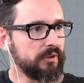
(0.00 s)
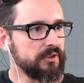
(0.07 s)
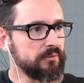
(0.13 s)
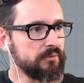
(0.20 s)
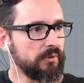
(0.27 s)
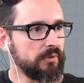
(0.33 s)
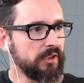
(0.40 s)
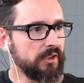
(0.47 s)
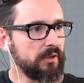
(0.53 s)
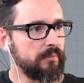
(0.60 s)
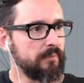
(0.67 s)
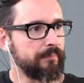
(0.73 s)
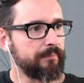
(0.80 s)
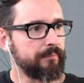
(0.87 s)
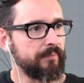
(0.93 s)
this one in.
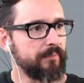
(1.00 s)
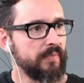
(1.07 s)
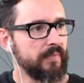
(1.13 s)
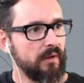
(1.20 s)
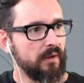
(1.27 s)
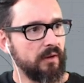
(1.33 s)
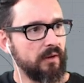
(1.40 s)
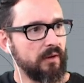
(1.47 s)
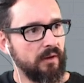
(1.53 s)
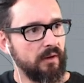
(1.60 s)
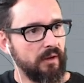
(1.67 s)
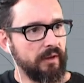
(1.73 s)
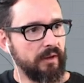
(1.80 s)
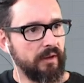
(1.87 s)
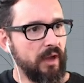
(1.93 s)

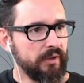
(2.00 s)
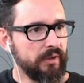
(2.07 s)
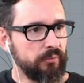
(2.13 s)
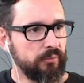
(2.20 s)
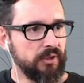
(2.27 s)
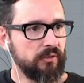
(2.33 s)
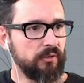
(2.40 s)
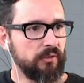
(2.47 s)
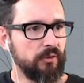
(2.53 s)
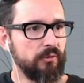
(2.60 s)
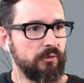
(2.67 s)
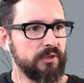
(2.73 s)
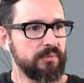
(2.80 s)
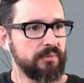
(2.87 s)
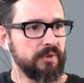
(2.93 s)
Now what we need to
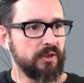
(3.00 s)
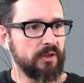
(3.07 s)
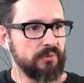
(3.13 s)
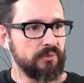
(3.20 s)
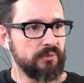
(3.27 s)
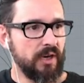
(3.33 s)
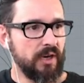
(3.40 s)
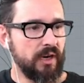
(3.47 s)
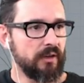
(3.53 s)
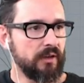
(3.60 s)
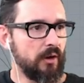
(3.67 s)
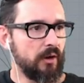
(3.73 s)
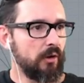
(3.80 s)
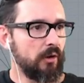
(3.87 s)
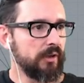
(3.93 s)
do is, because we are
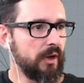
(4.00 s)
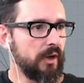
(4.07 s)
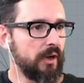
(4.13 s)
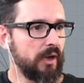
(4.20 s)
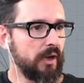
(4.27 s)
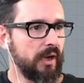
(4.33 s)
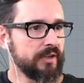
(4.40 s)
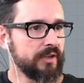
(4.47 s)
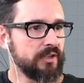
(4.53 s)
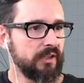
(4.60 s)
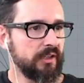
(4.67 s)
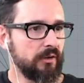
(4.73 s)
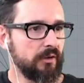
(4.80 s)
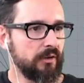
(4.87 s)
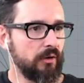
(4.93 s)
all
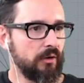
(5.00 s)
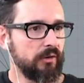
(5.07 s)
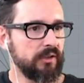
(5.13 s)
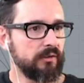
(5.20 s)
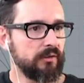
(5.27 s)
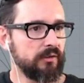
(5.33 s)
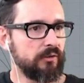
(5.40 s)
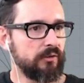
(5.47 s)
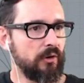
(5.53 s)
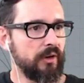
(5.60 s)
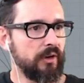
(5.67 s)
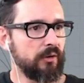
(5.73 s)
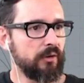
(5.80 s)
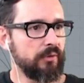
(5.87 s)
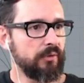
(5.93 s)
actually only
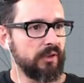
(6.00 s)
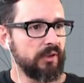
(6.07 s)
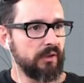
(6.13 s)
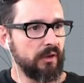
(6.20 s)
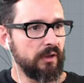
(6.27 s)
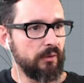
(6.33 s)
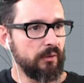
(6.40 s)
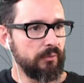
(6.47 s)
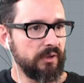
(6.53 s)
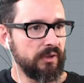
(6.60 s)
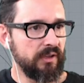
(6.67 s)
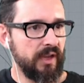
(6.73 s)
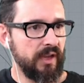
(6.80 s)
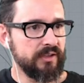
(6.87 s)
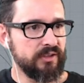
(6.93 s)
drawing with
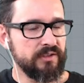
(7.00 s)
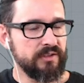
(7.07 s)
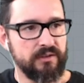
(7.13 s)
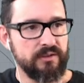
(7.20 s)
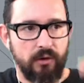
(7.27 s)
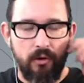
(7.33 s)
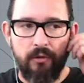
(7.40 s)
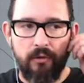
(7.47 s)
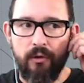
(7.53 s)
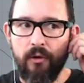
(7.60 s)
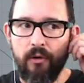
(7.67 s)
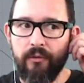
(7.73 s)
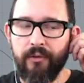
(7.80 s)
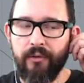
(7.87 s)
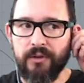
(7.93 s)
the edges
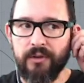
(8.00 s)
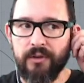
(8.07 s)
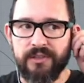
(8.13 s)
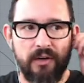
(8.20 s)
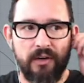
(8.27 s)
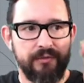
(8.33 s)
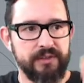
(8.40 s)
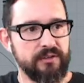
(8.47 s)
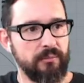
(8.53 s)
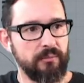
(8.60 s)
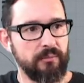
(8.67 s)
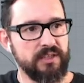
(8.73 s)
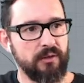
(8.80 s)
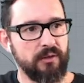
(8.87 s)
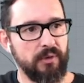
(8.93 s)
of our surface, so
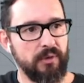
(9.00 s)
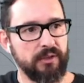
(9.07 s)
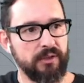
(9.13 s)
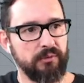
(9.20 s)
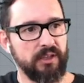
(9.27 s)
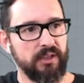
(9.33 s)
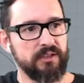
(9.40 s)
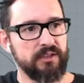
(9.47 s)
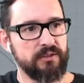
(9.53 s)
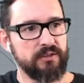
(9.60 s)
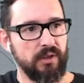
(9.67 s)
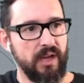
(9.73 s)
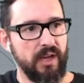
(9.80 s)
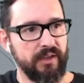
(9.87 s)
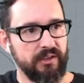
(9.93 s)
basically what we need is to
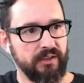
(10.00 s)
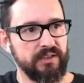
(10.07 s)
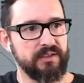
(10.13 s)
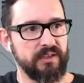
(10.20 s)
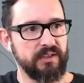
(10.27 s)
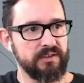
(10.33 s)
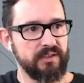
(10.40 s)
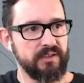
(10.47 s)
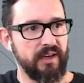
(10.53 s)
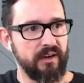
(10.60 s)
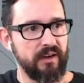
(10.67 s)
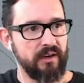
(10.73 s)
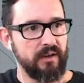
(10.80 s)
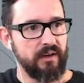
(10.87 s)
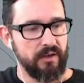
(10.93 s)
align these things
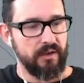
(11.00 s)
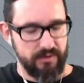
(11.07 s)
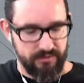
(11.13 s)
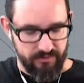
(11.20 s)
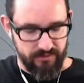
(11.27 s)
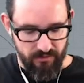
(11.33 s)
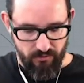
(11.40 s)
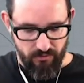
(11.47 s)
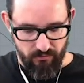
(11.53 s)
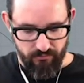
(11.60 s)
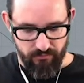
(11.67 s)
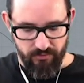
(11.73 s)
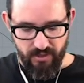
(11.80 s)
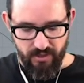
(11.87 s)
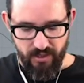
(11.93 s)
there.
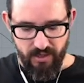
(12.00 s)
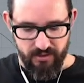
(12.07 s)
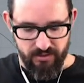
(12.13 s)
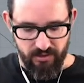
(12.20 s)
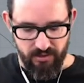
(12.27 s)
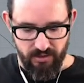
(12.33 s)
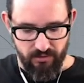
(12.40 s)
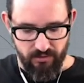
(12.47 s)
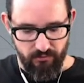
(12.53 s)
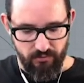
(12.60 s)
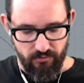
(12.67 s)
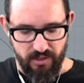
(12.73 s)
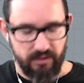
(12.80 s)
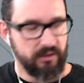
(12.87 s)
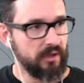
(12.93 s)
So you can actually
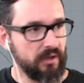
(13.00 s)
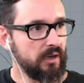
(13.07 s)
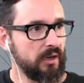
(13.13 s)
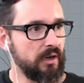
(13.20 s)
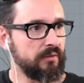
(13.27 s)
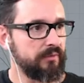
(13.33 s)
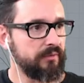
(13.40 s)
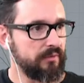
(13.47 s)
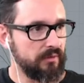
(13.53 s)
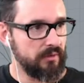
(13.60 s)
rotate the curve,